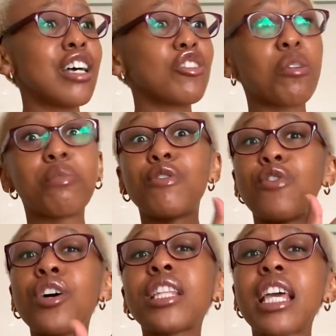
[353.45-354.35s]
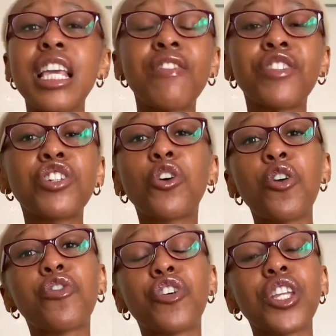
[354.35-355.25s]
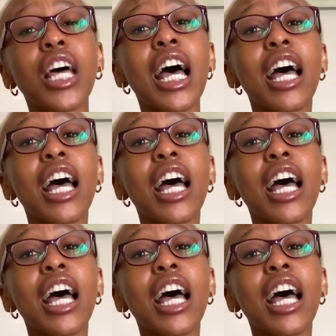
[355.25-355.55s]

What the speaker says: So before they even go further,